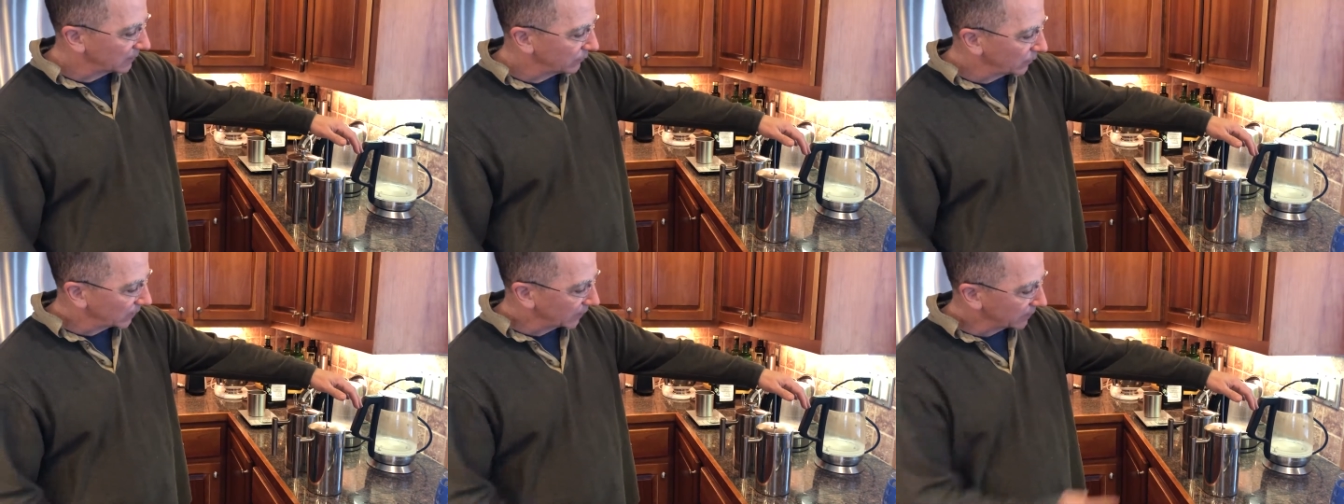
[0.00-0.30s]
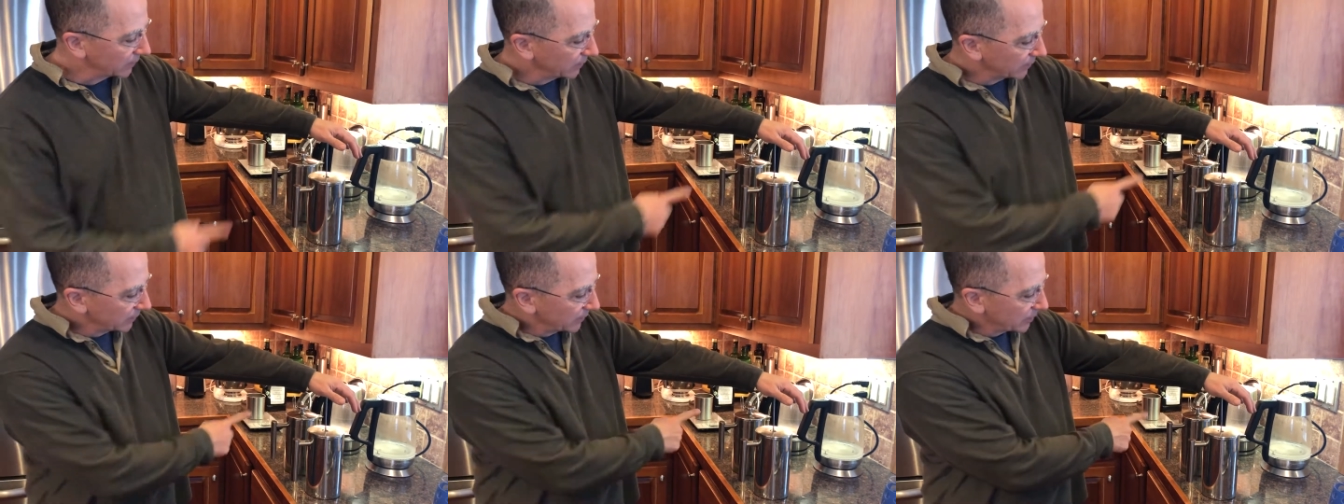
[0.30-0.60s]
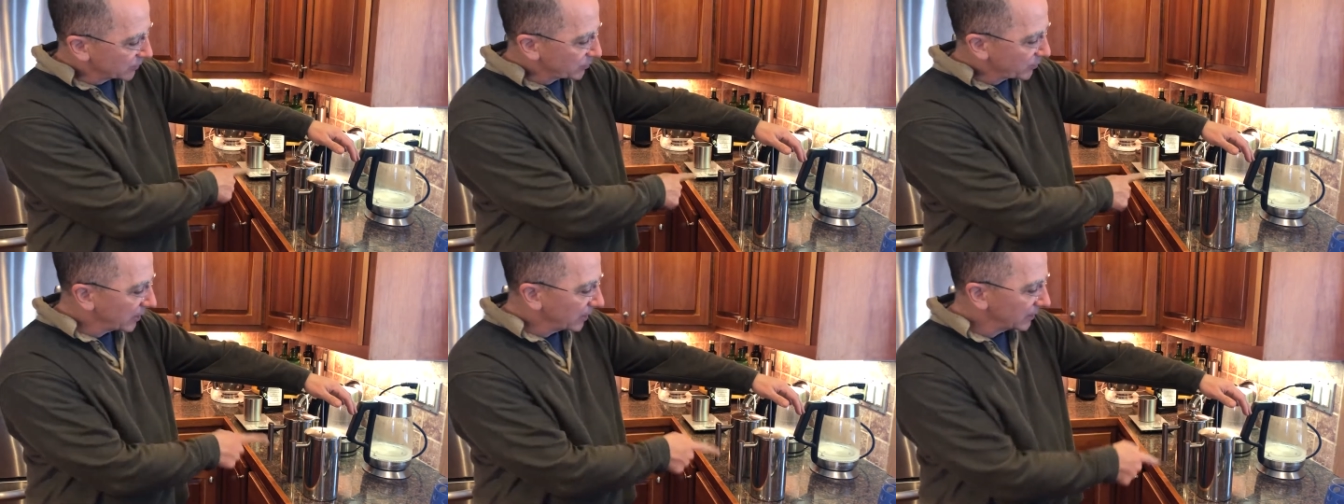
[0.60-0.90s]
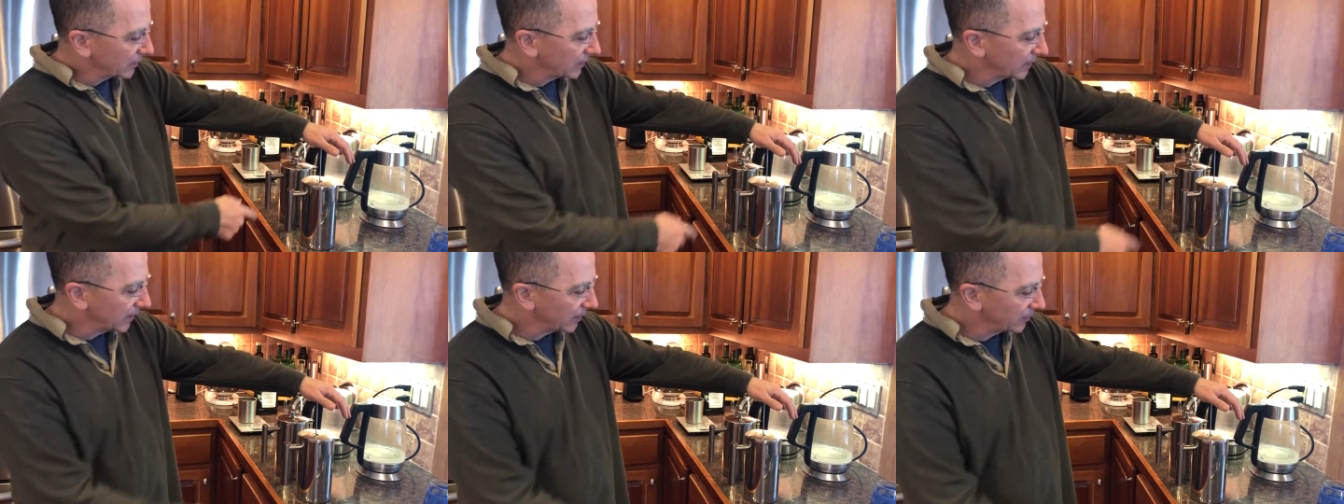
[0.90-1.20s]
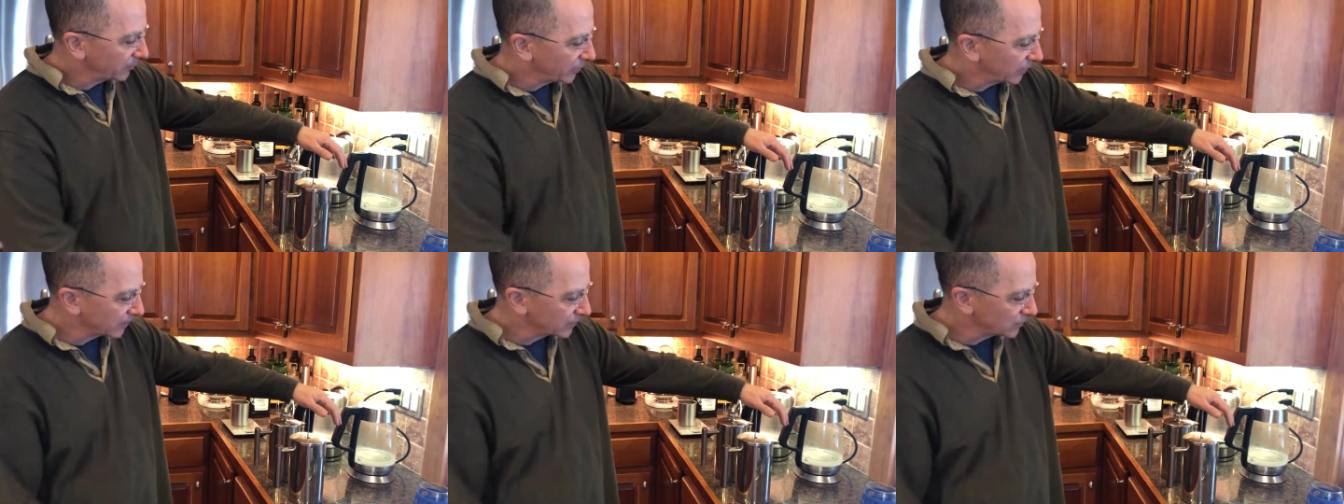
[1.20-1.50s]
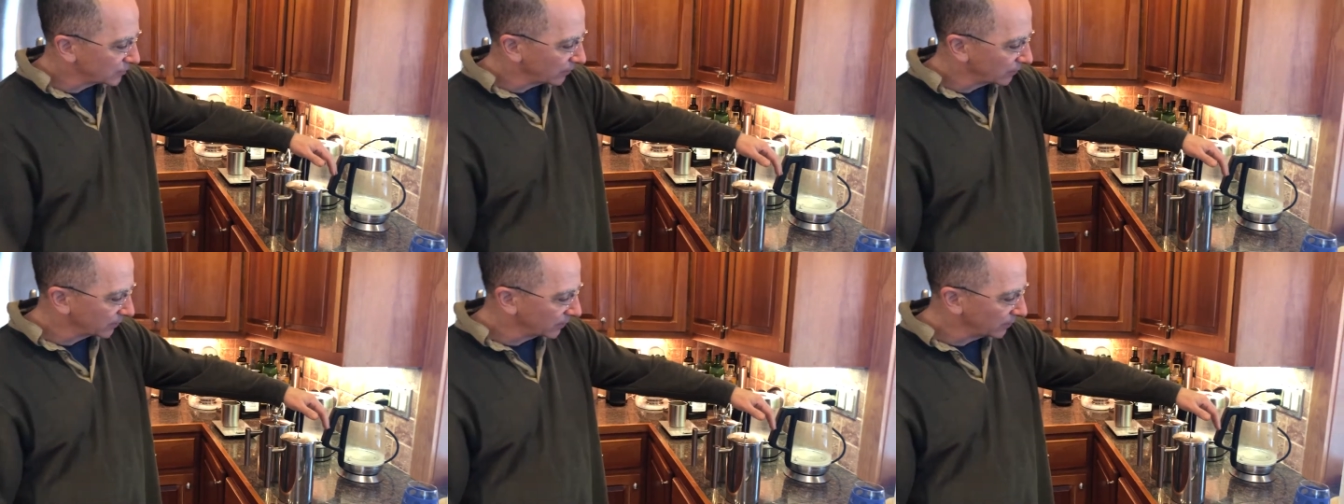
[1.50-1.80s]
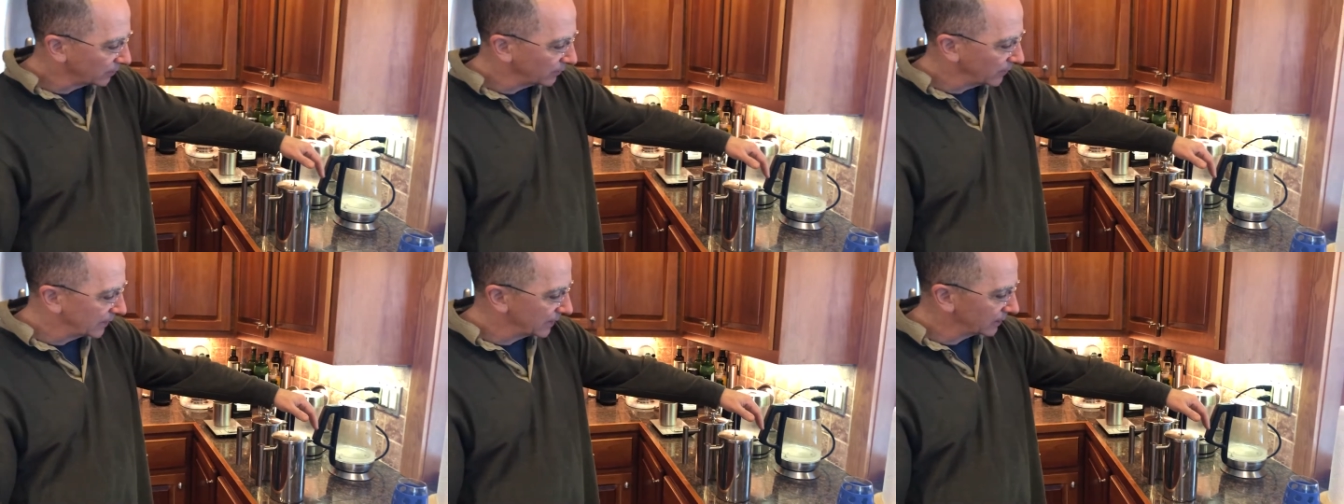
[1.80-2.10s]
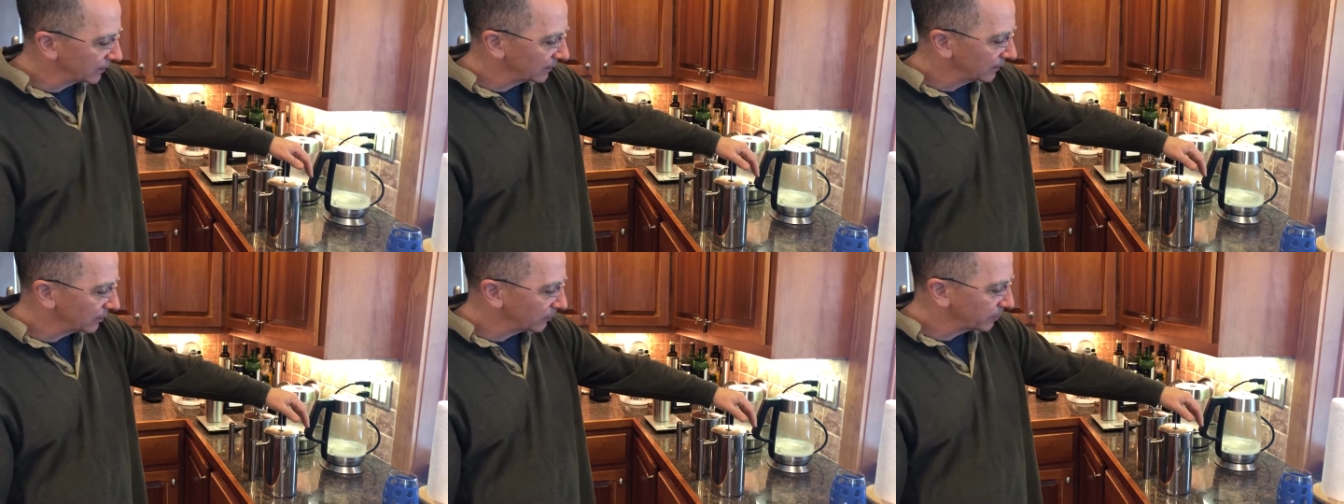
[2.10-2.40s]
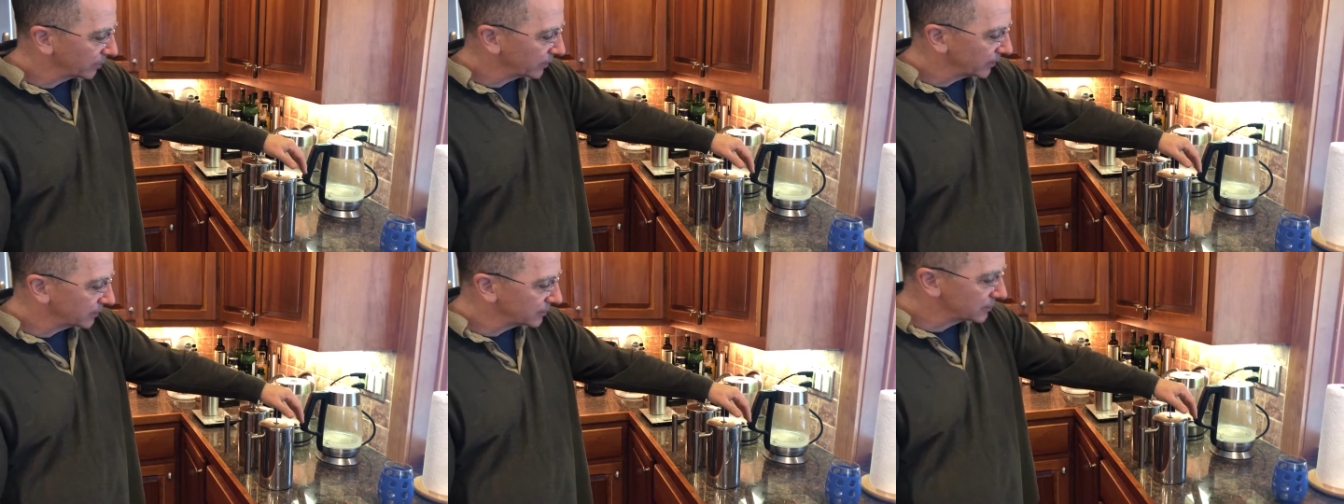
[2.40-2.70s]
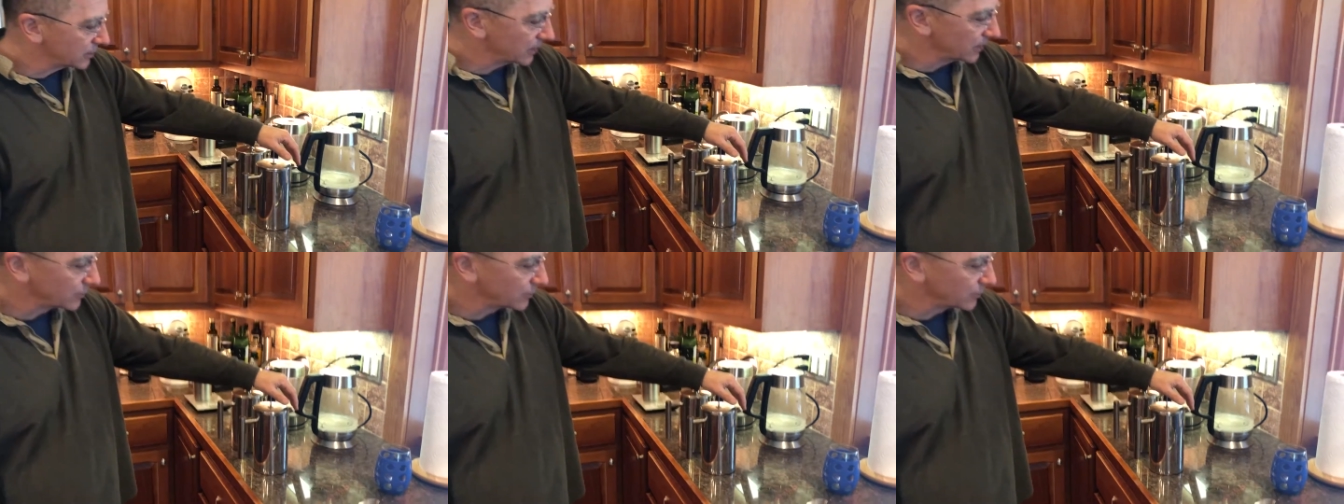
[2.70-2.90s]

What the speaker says: when I did this pot and that pot. So I'll go ahead and I'll plunge